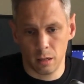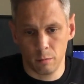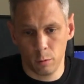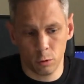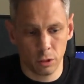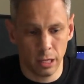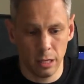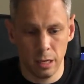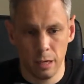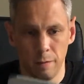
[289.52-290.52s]
Wash that
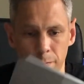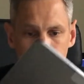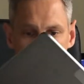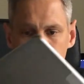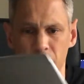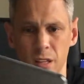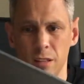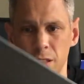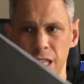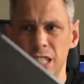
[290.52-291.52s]
there.
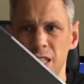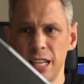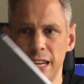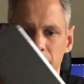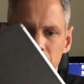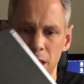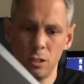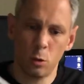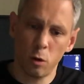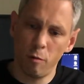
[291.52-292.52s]
So this is it. This is the
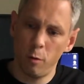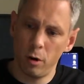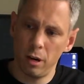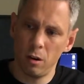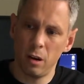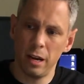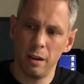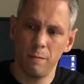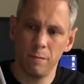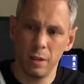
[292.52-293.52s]
12.9.
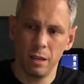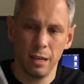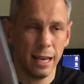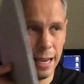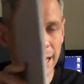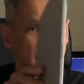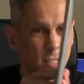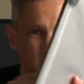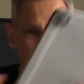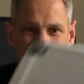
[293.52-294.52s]
It is
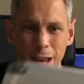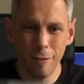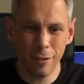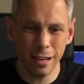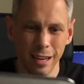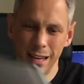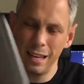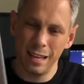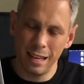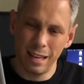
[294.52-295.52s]
so heavy.
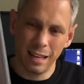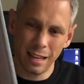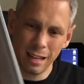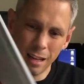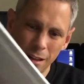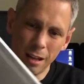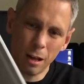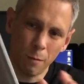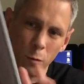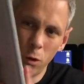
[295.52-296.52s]

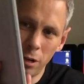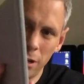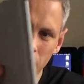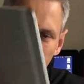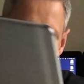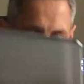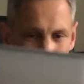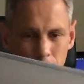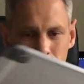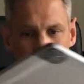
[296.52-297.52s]
I'm not gonna lie,
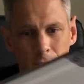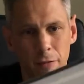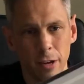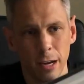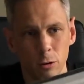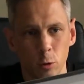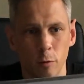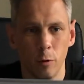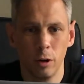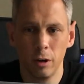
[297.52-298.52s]
I've never held a
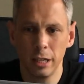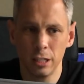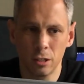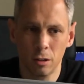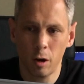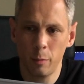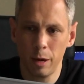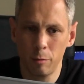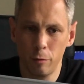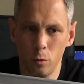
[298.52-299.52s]
12.9 inch iPad
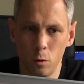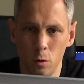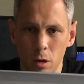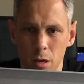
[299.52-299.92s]
before.